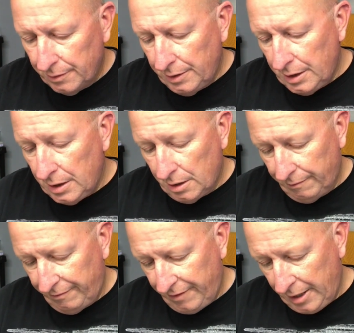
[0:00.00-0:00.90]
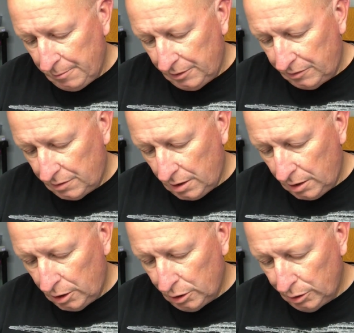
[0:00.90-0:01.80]
the famous
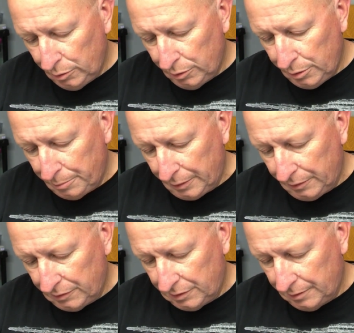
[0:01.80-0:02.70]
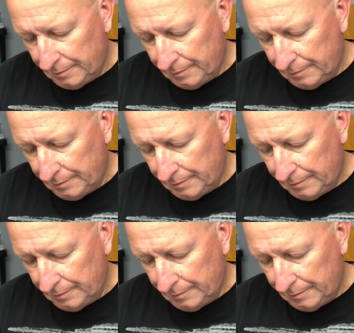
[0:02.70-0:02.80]
glue loopers.